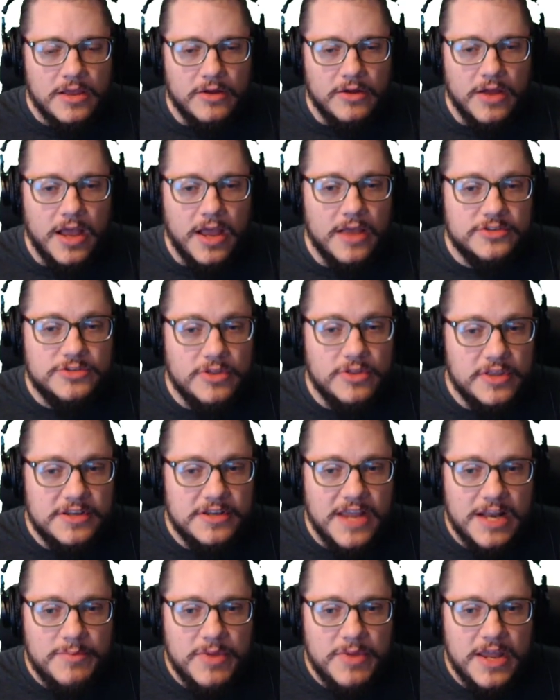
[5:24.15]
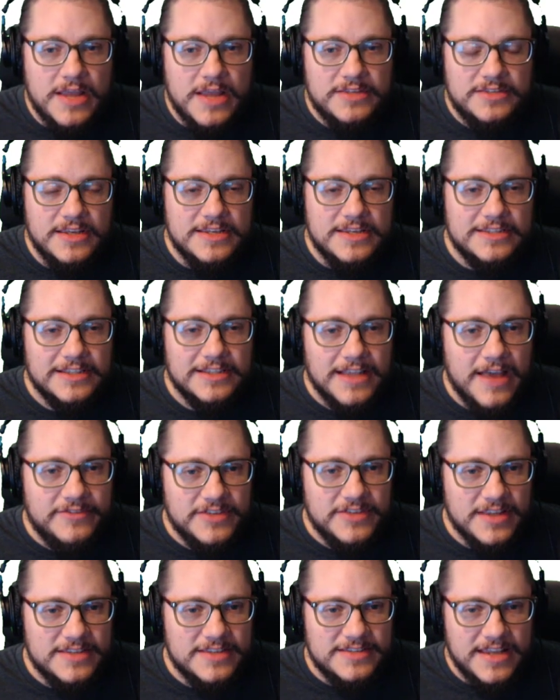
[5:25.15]
So the database is
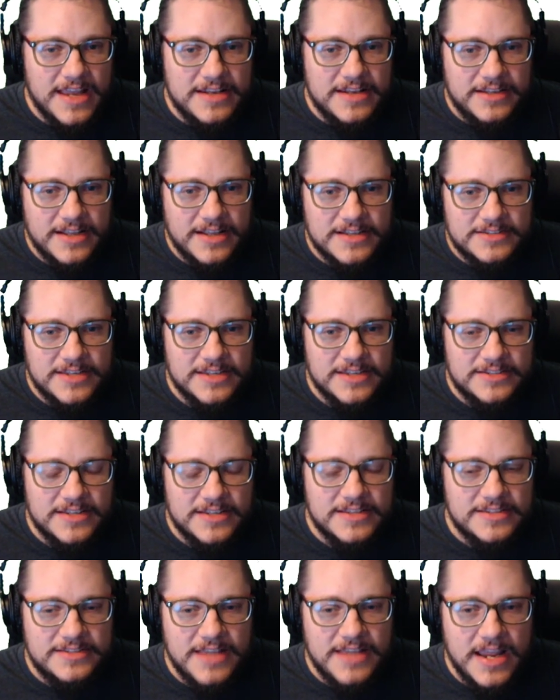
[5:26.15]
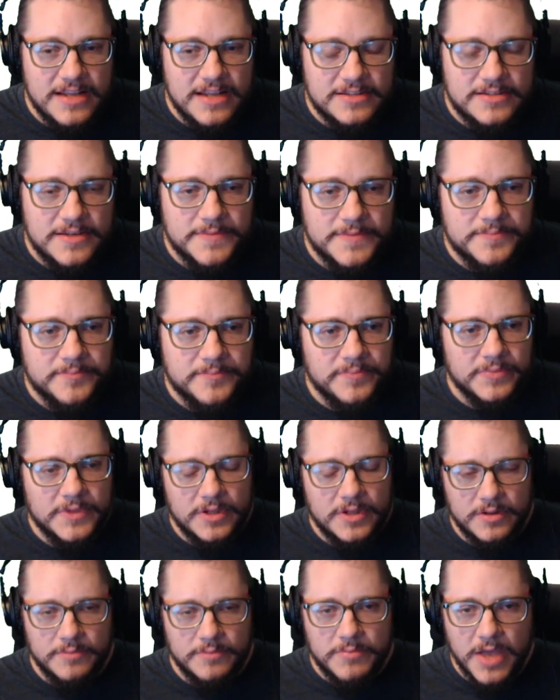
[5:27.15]
left in this inconsistent state.
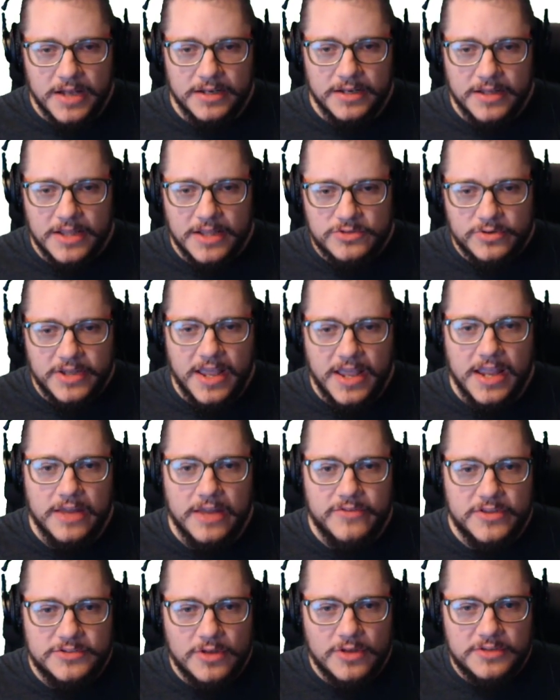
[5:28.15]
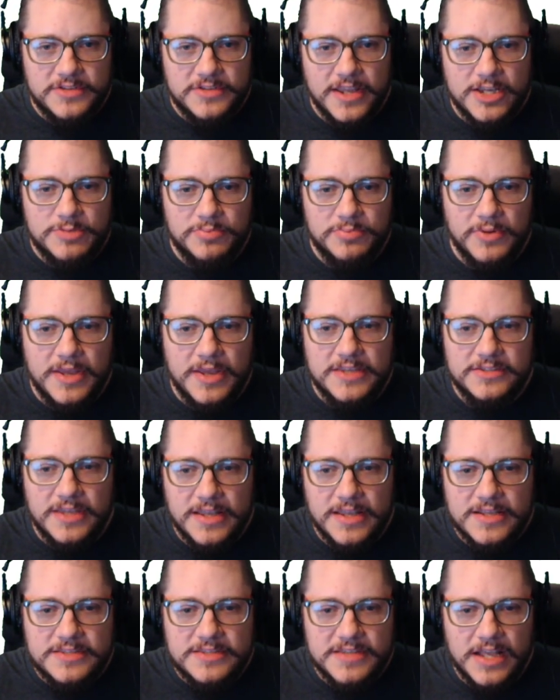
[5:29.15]
But that's okay. If this all takes place
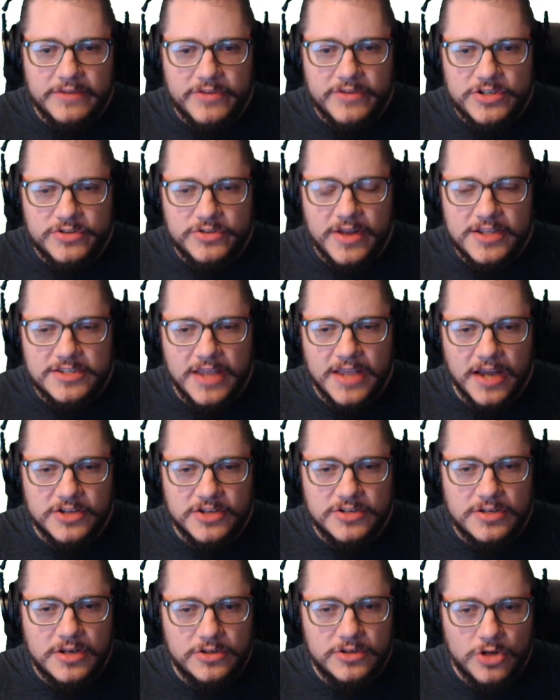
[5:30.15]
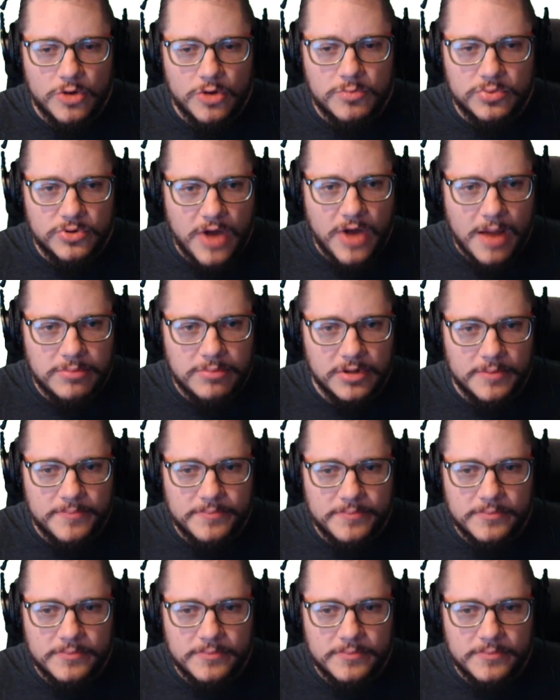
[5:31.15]
inside of a transaction, no problem.